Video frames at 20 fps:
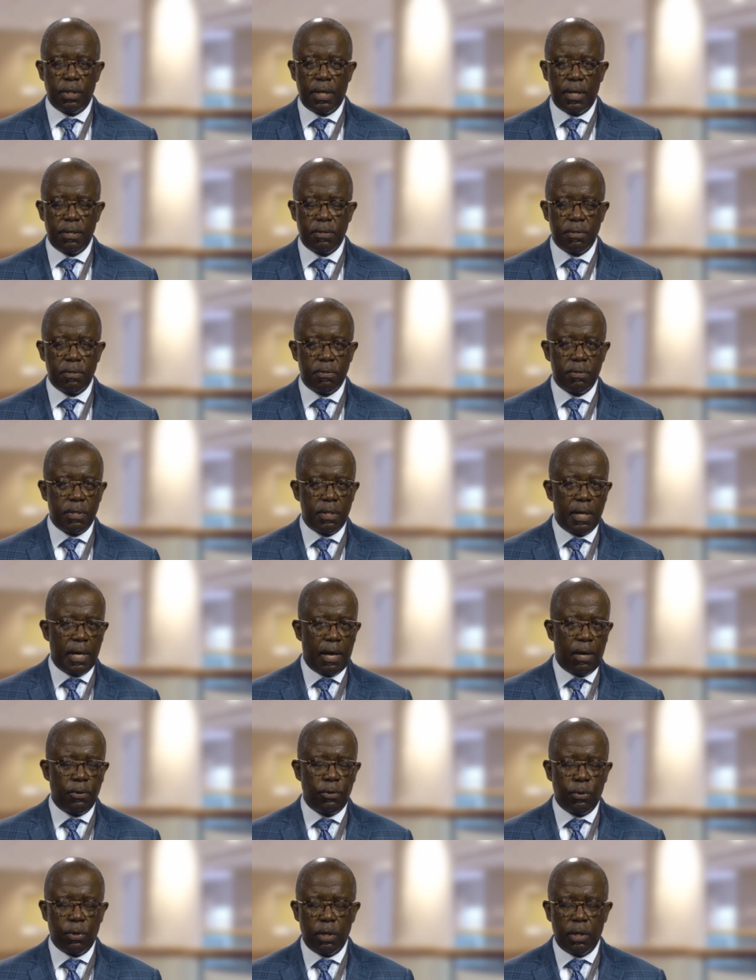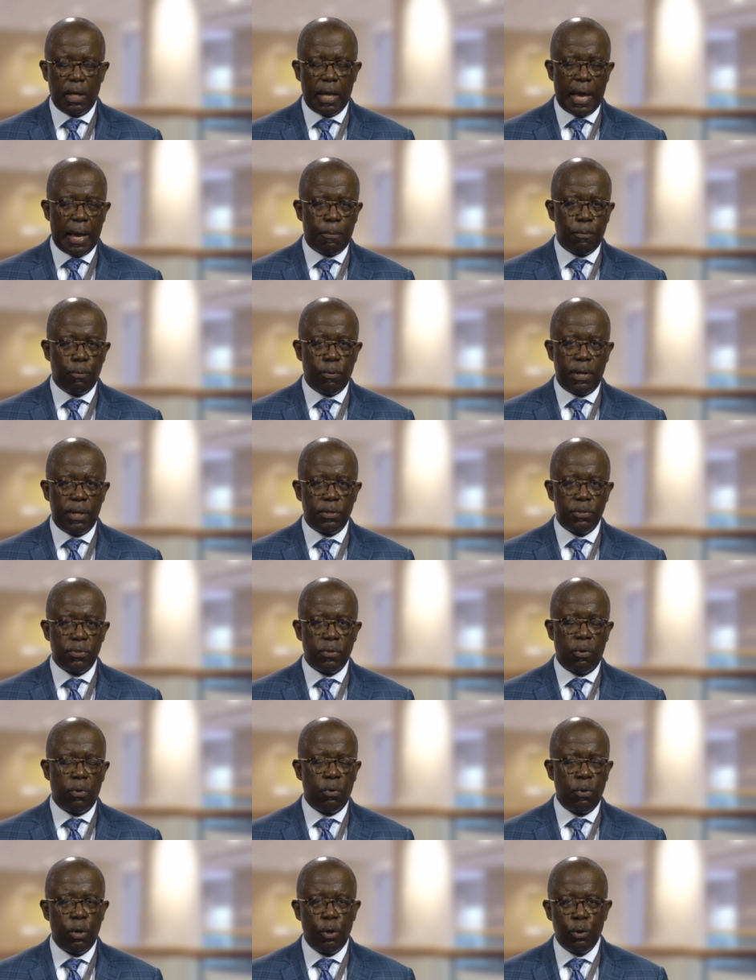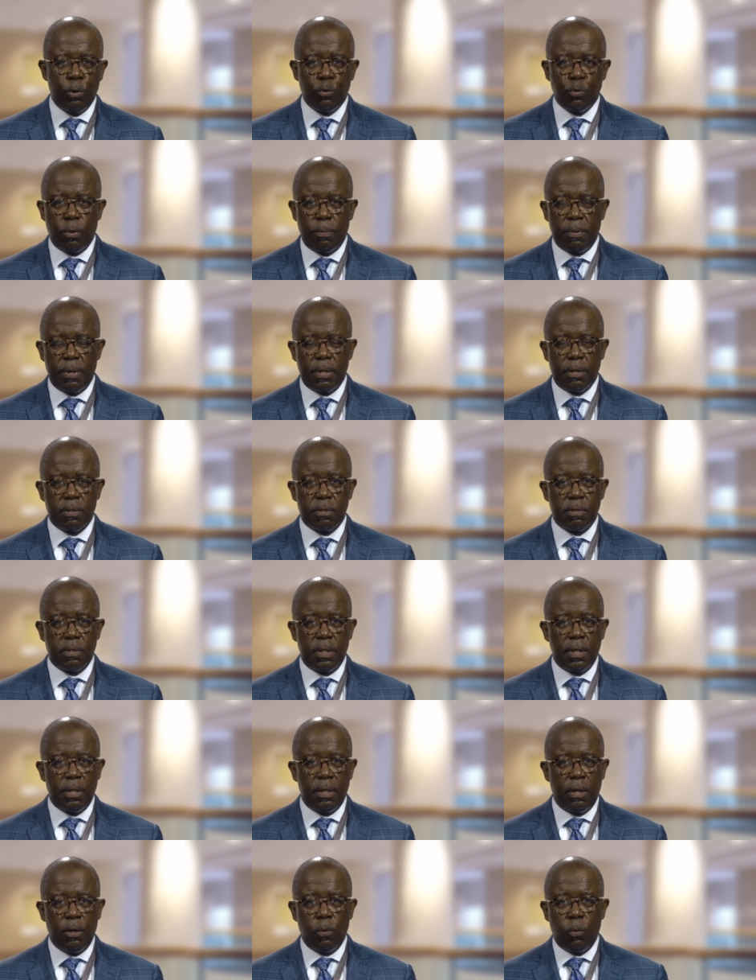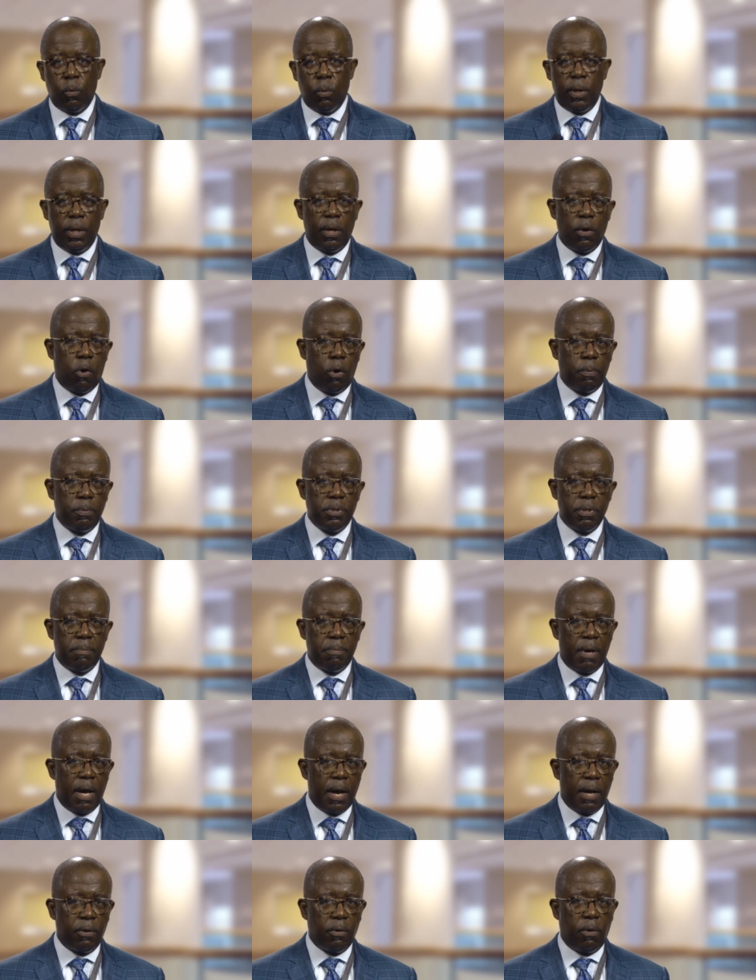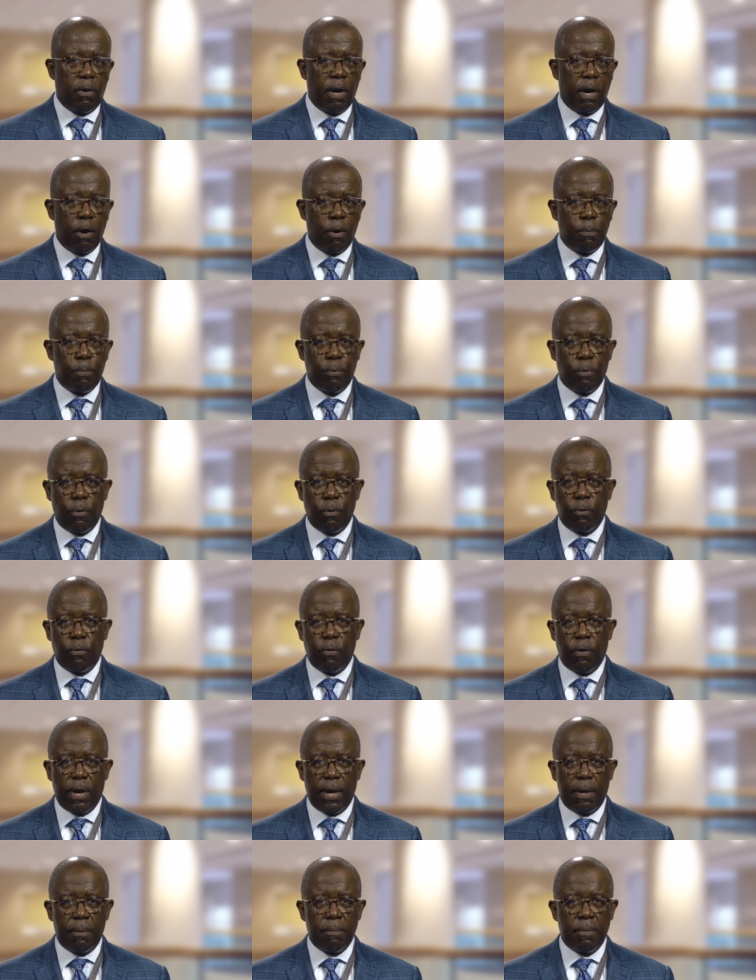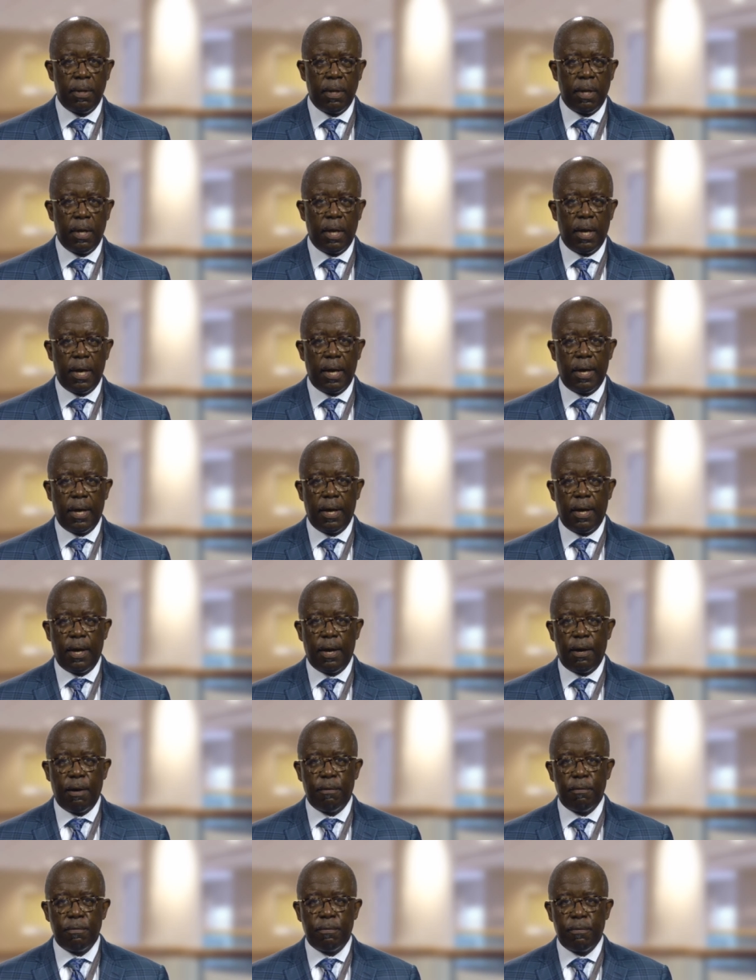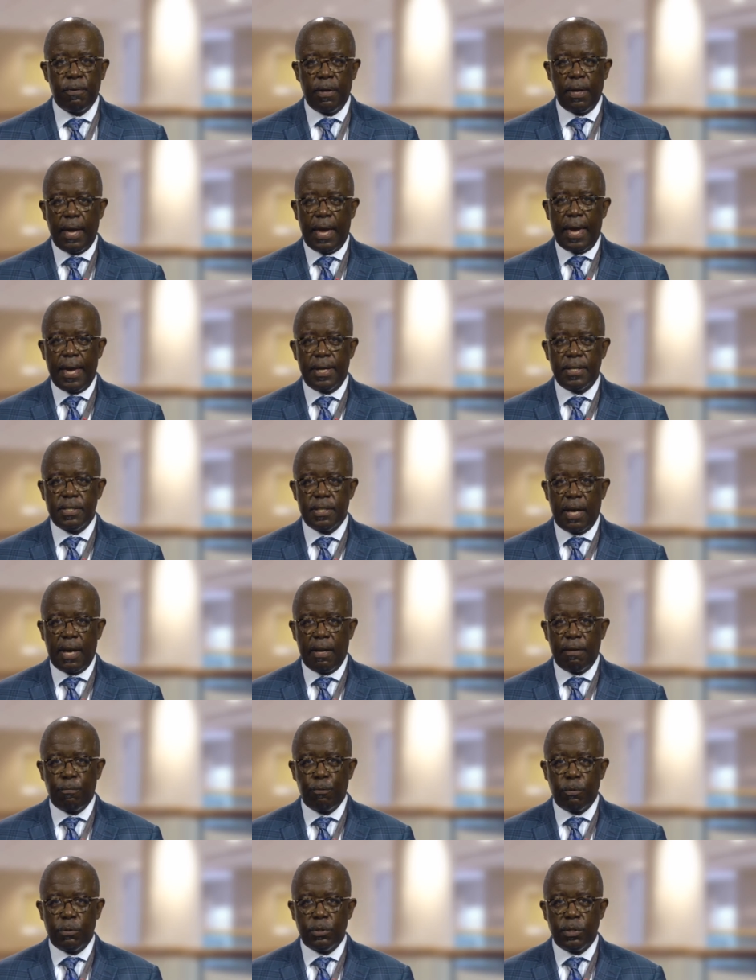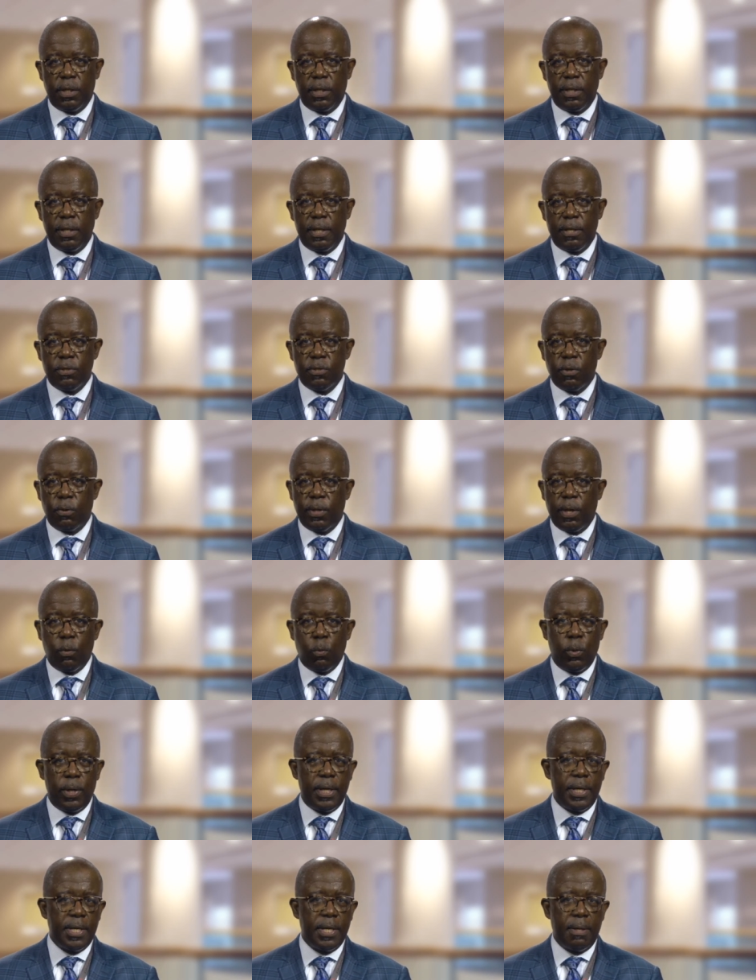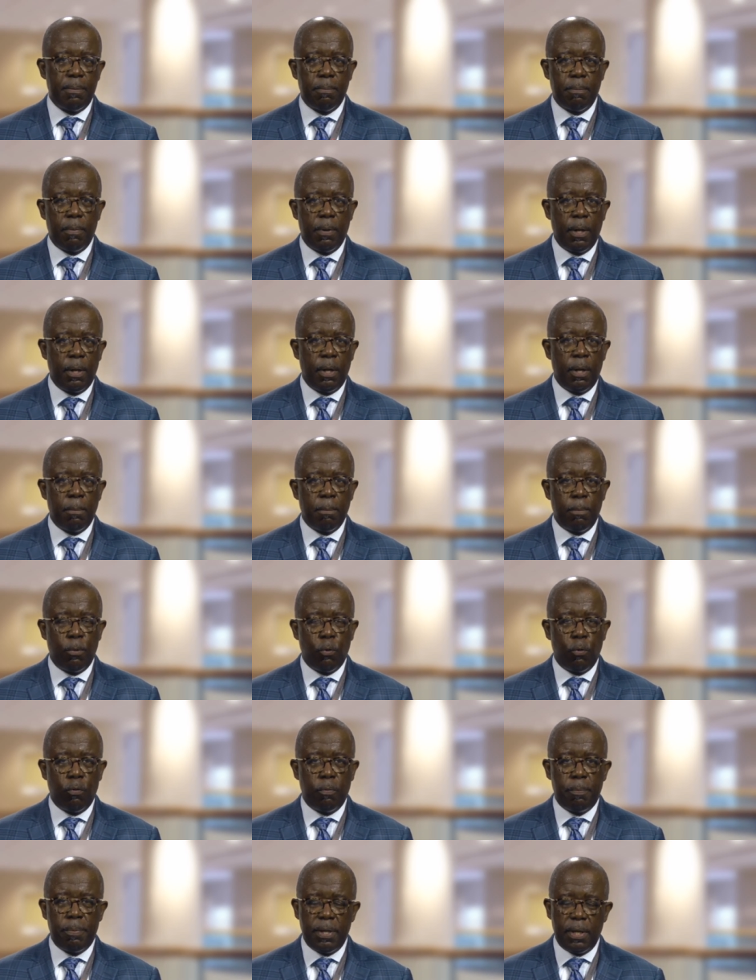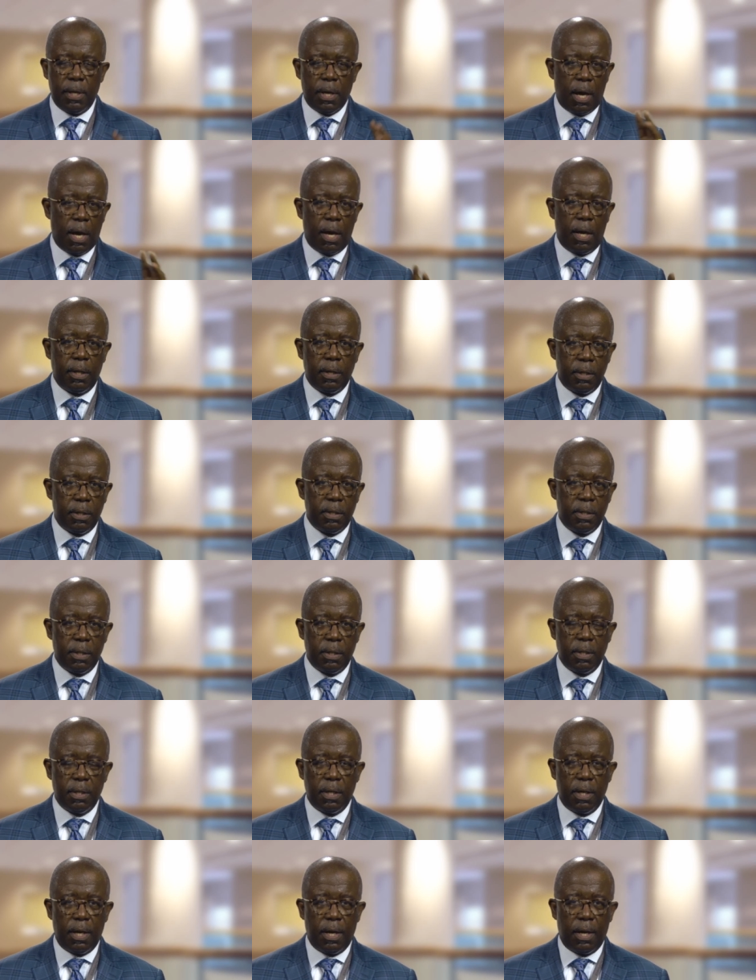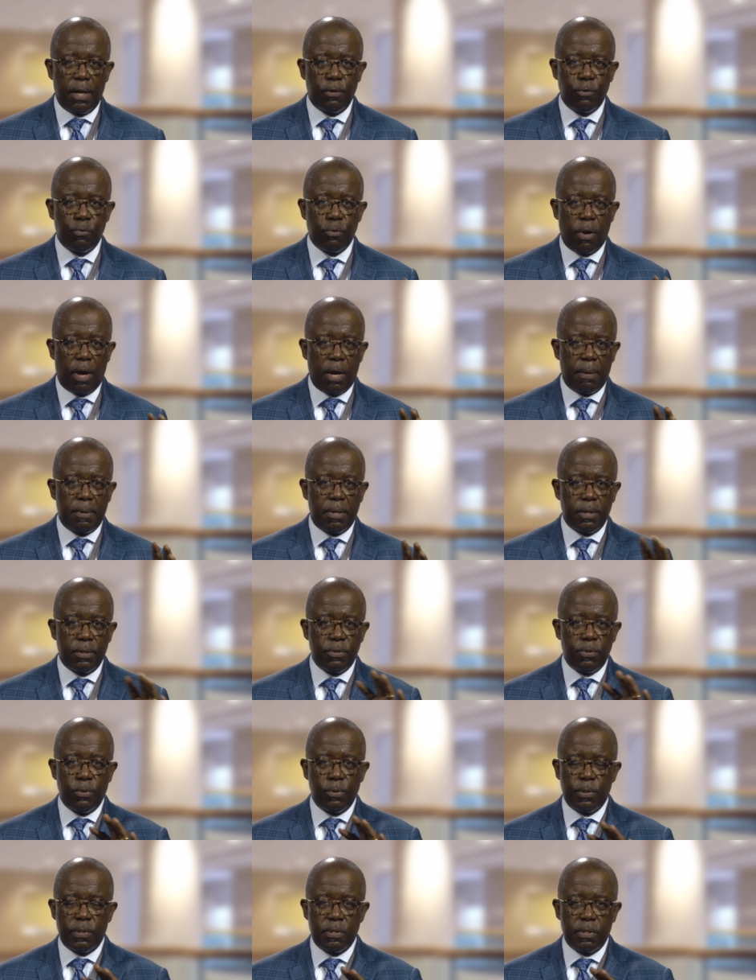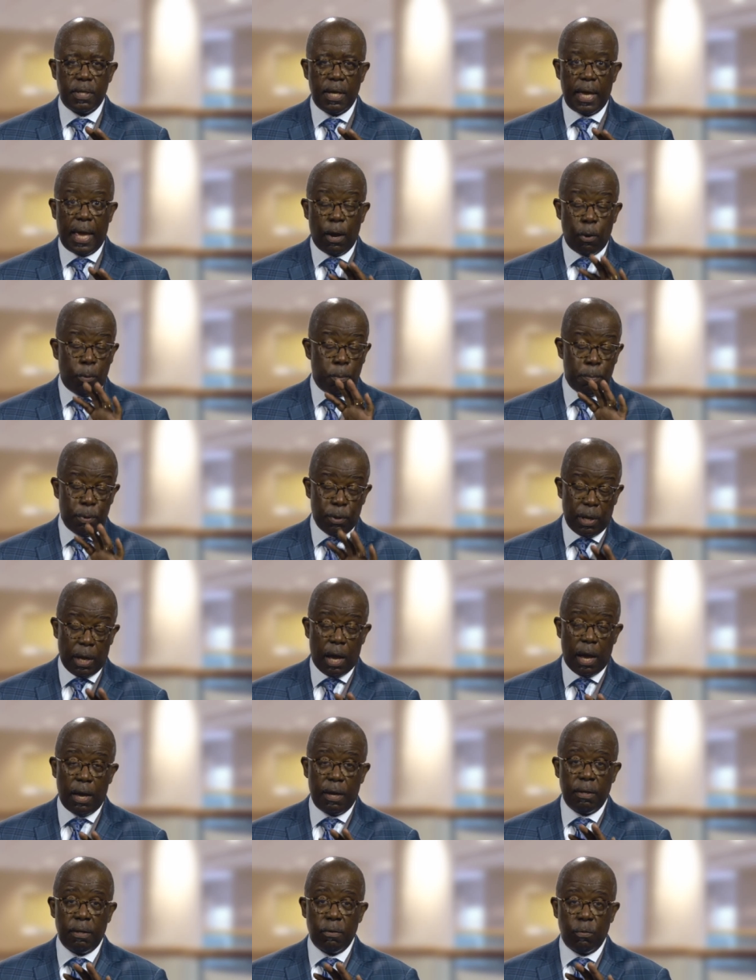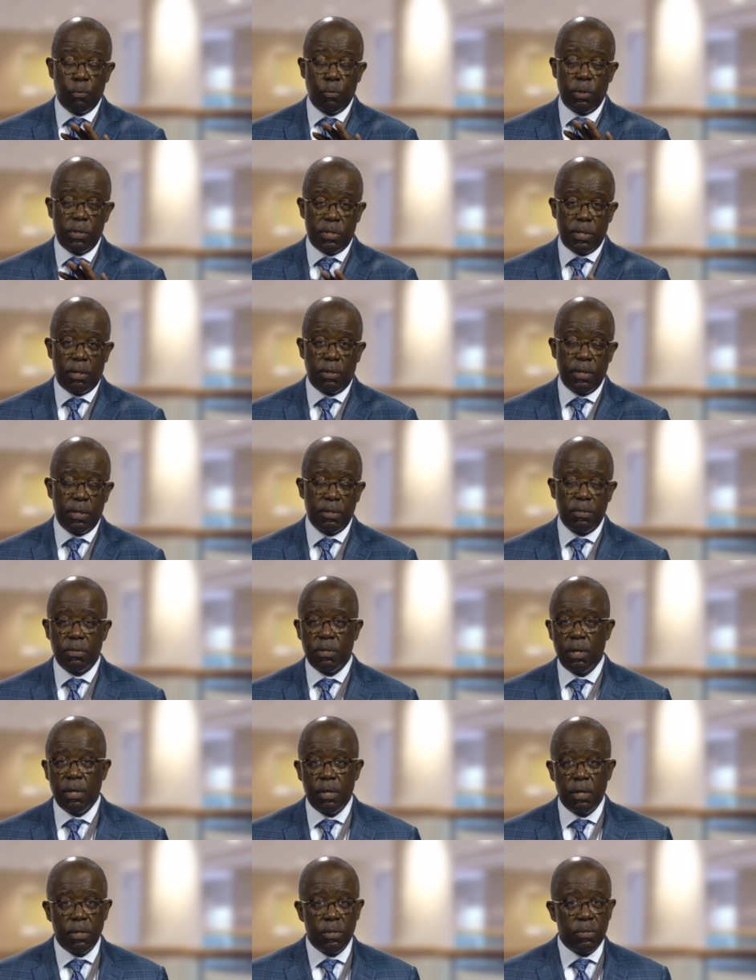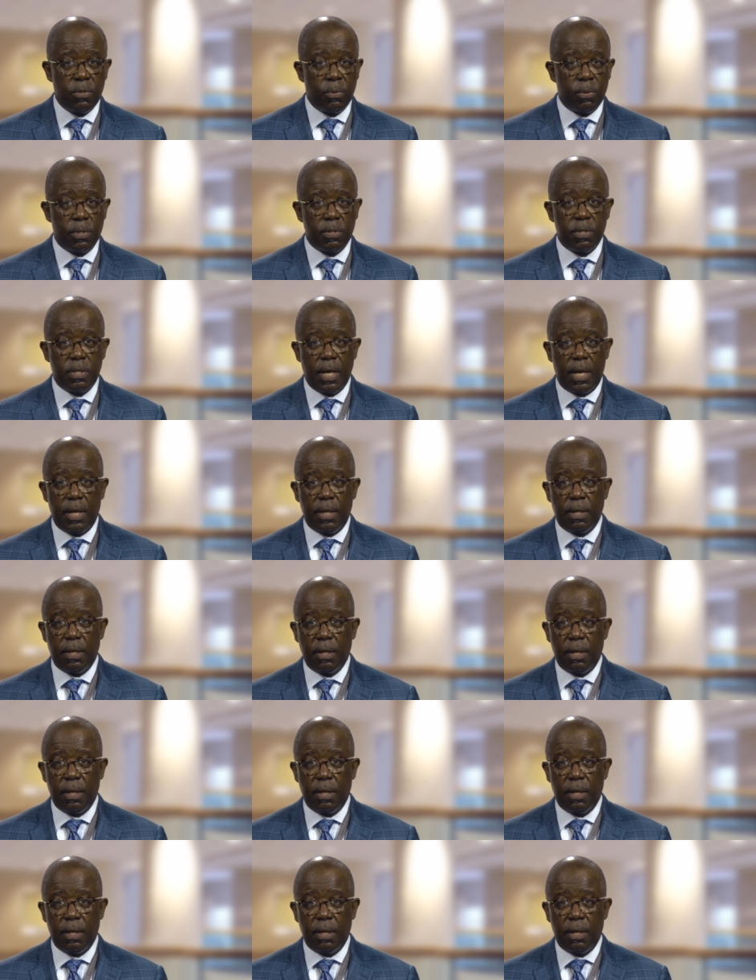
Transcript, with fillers: and to see how you collaborate so tremendously. We hope to model our program uh, of anti fragility so that we can move beyond uh, trauma to a state, uh, beyond resilience to a state